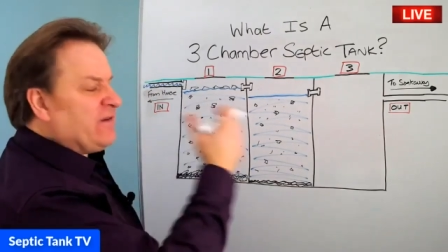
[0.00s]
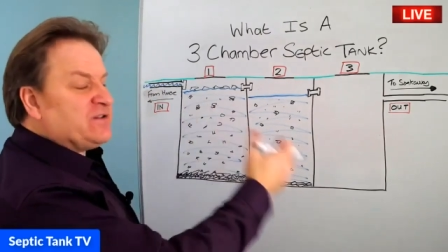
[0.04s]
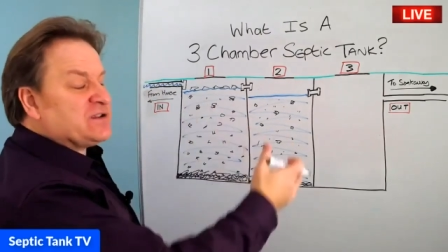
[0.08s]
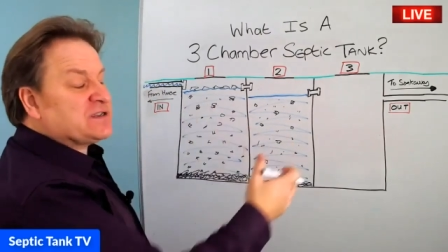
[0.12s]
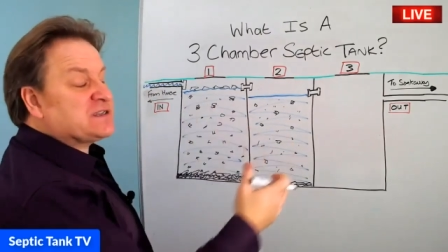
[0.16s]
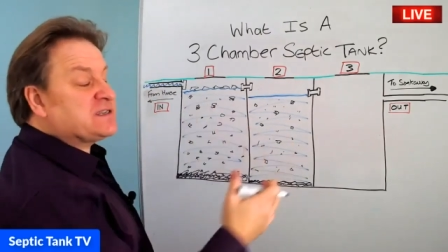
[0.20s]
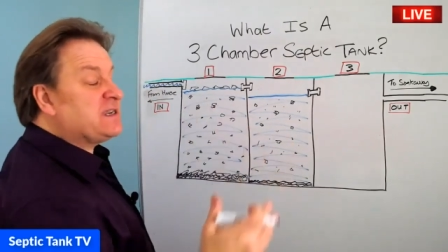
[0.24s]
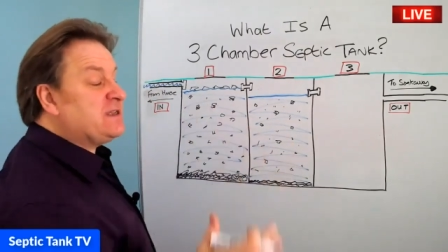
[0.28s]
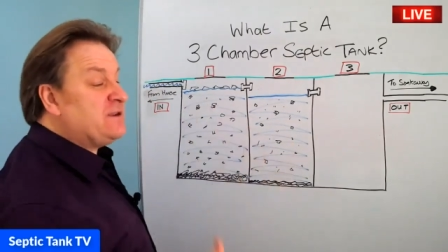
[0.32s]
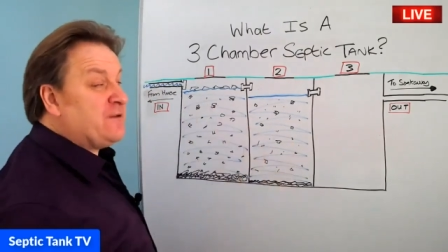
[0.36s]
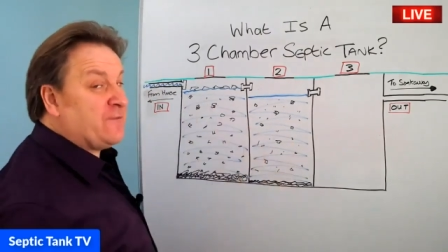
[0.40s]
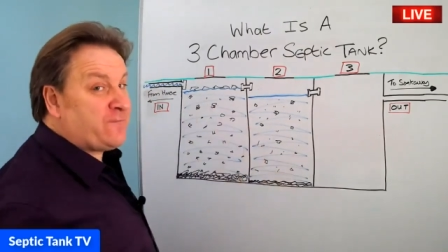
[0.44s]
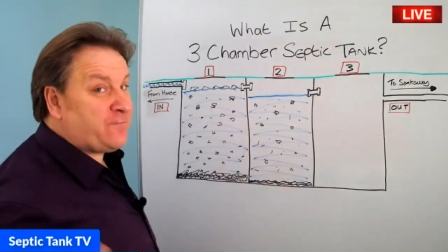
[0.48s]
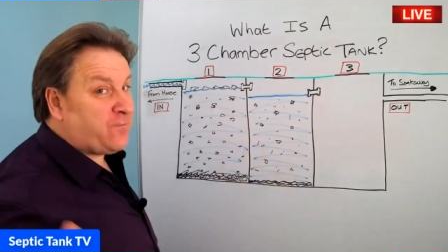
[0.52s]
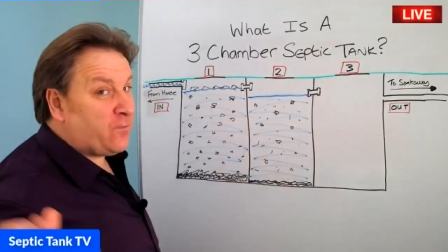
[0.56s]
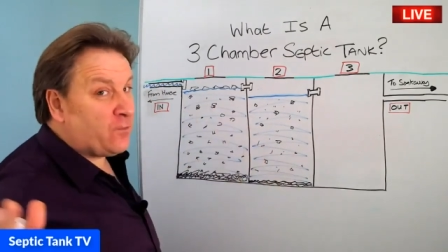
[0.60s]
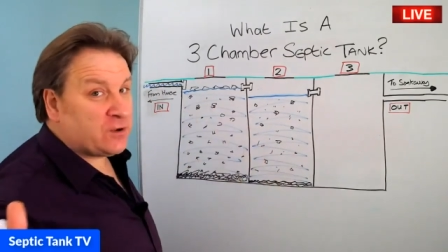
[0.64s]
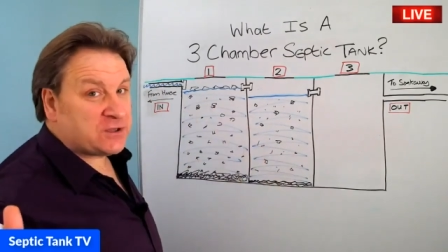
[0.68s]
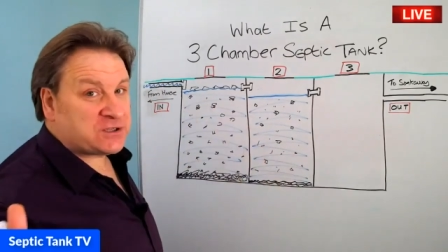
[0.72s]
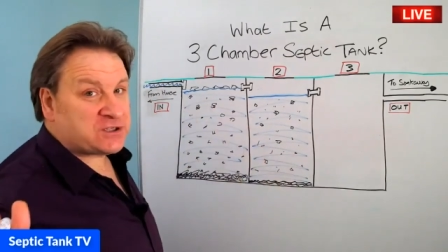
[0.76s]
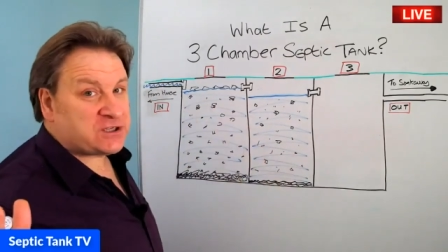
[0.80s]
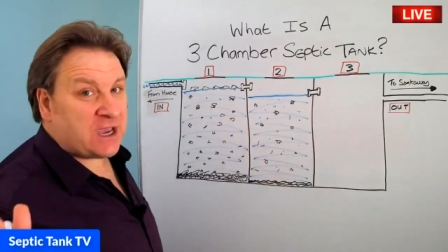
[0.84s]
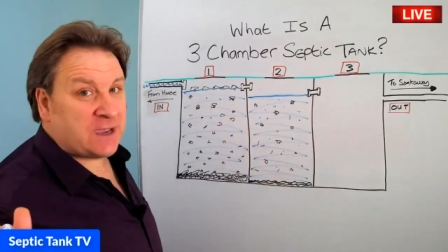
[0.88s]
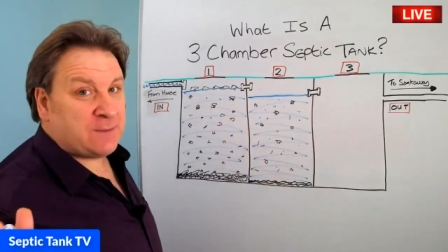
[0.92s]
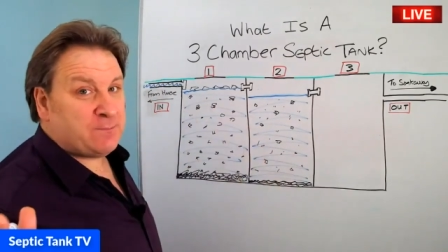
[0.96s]
never seen a
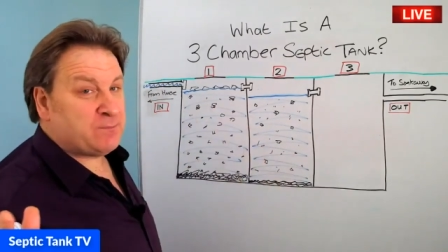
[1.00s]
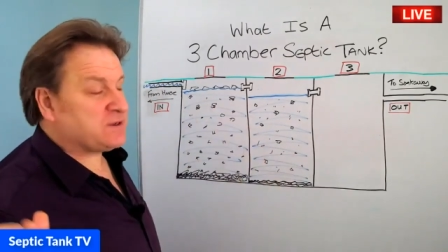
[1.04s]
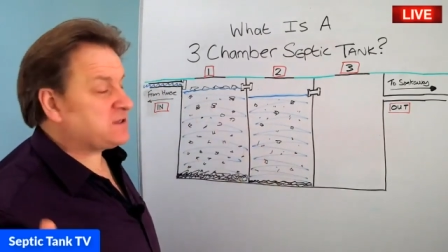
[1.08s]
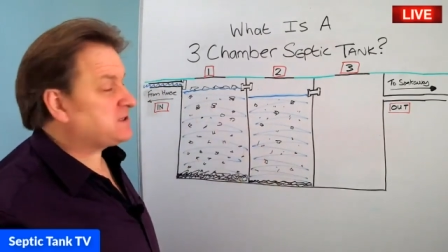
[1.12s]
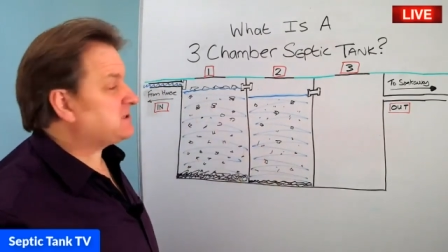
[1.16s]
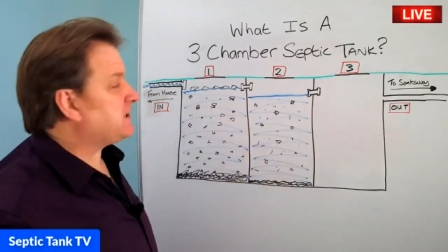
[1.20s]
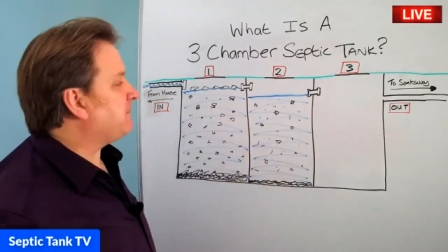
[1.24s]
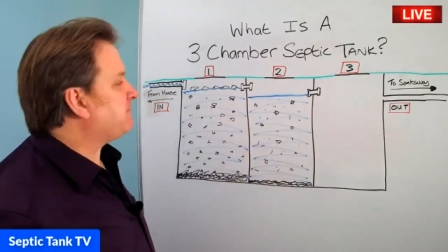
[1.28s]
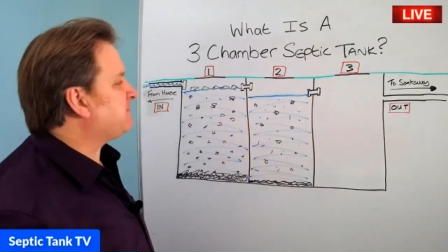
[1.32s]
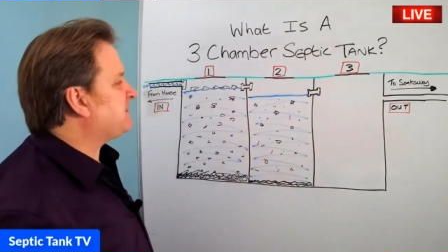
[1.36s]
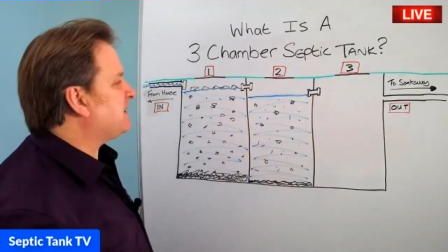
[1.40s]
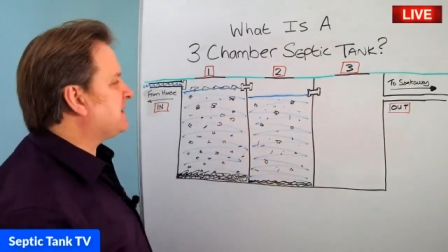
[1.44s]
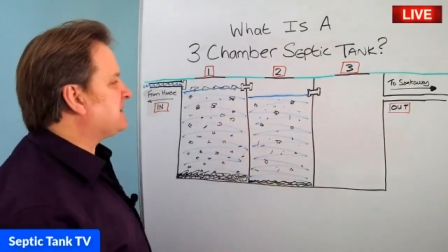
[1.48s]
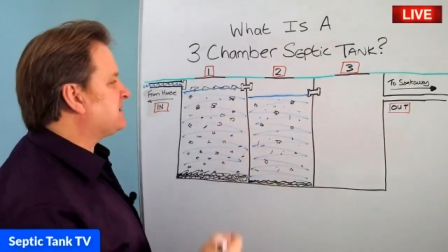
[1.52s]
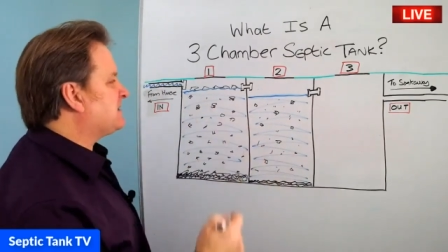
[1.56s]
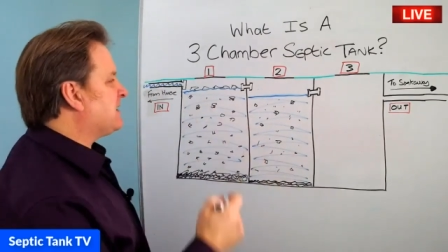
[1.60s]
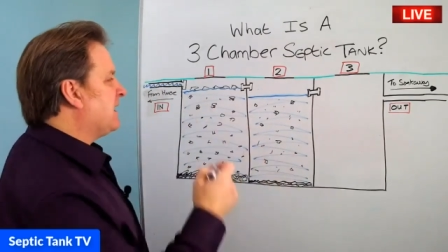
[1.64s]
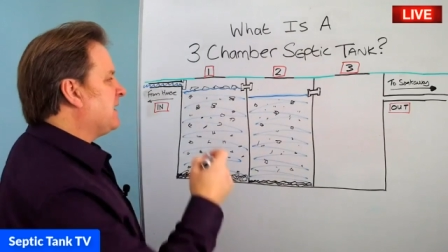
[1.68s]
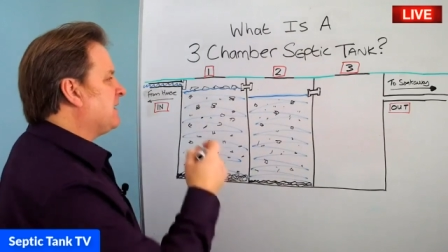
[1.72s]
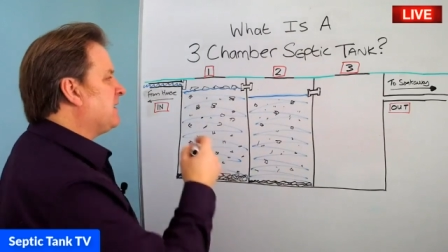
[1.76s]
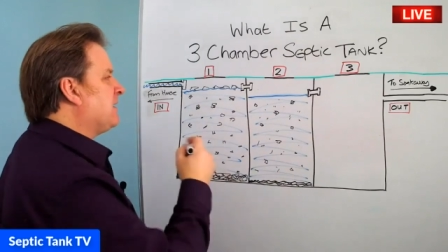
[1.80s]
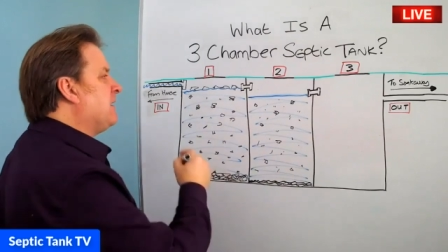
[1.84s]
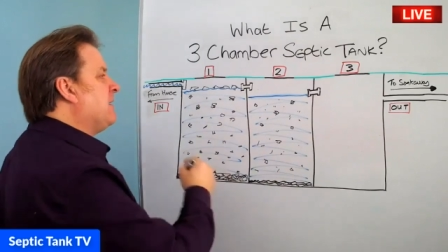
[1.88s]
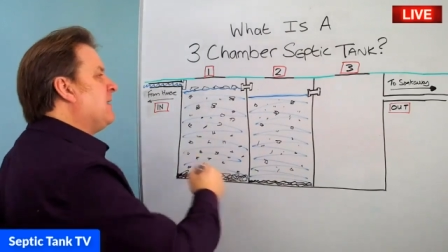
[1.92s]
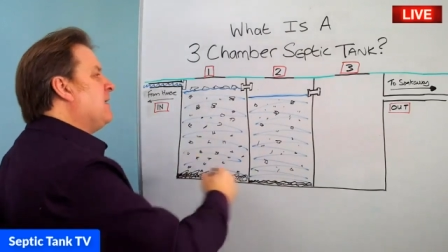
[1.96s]
four chamber septic
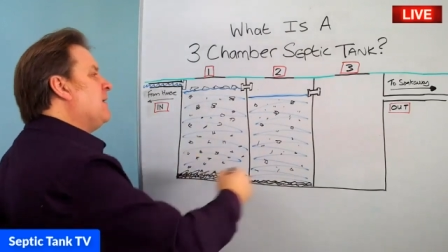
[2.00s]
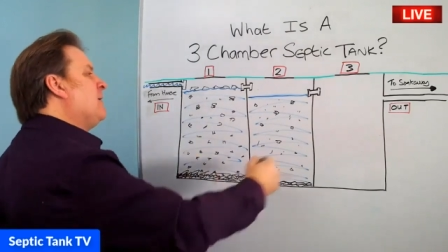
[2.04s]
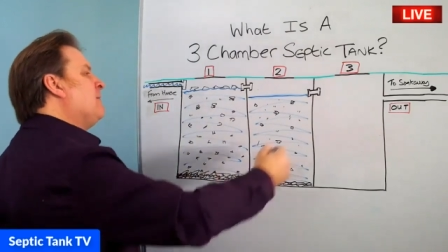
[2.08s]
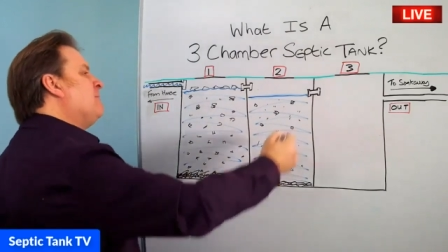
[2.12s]
tank.